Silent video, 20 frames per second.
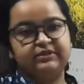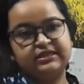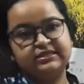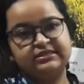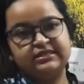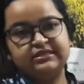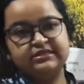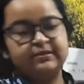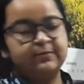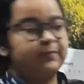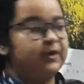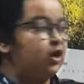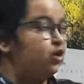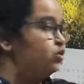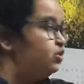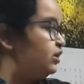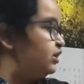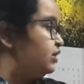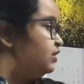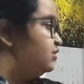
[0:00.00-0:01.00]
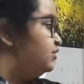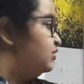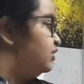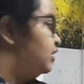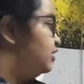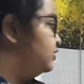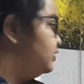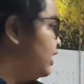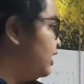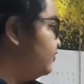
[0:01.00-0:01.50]
is about it.
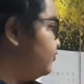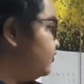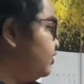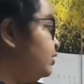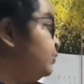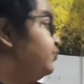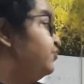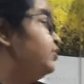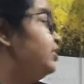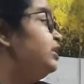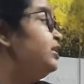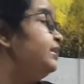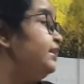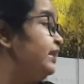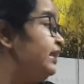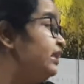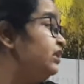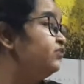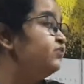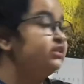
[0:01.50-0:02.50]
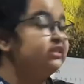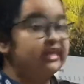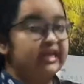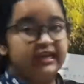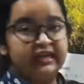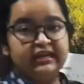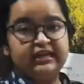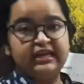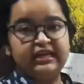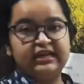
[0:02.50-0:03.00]
That will deal with the
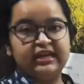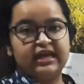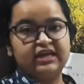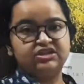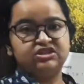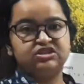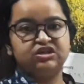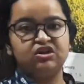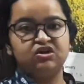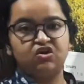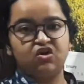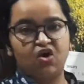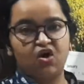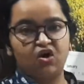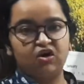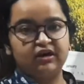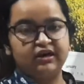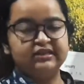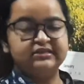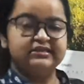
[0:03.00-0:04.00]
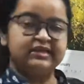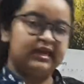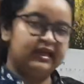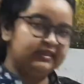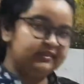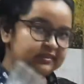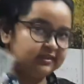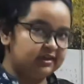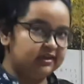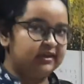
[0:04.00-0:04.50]
Indian National Congress
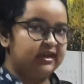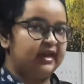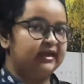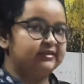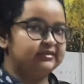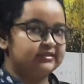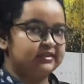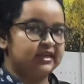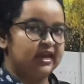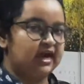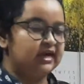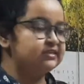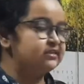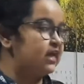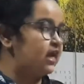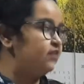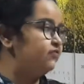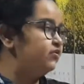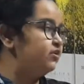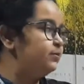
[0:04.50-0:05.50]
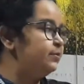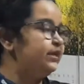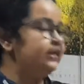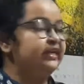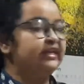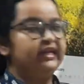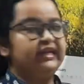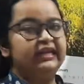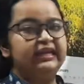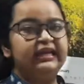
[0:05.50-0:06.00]
in the next class. I will be
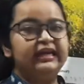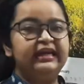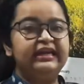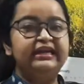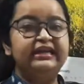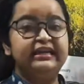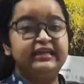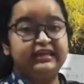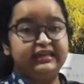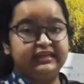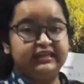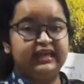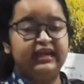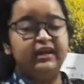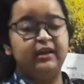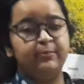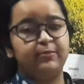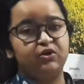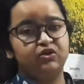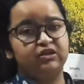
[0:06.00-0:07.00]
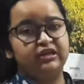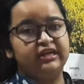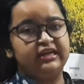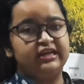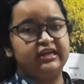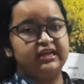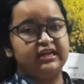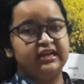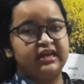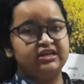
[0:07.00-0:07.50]
dealing in detail about the
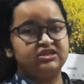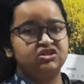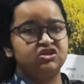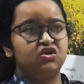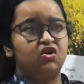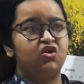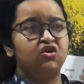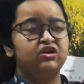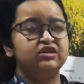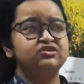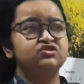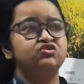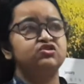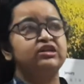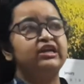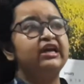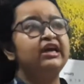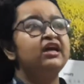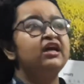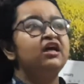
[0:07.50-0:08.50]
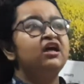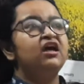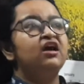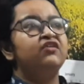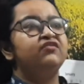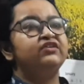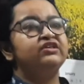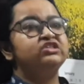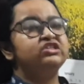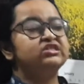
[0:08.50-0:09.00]
Indian National Congress. Today
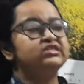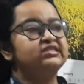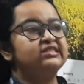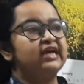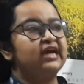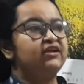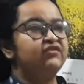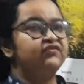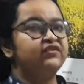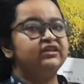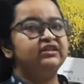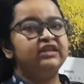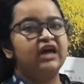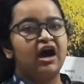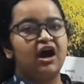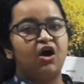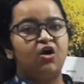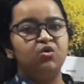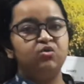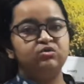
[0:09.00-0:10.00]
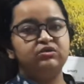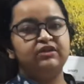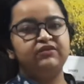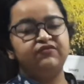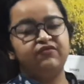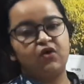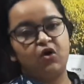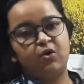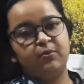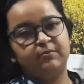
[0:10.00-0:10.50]
we just dealt with how the
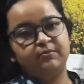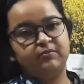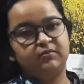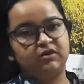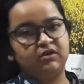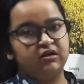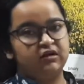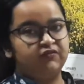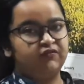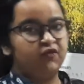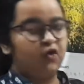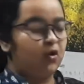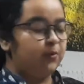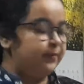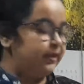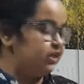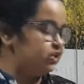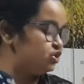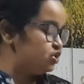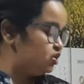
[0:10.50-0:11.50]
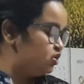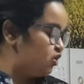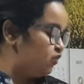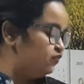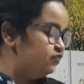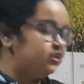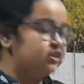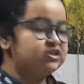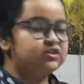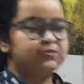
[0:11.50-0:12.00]
formation
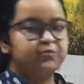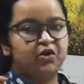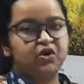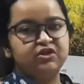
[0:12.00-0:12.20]
of the small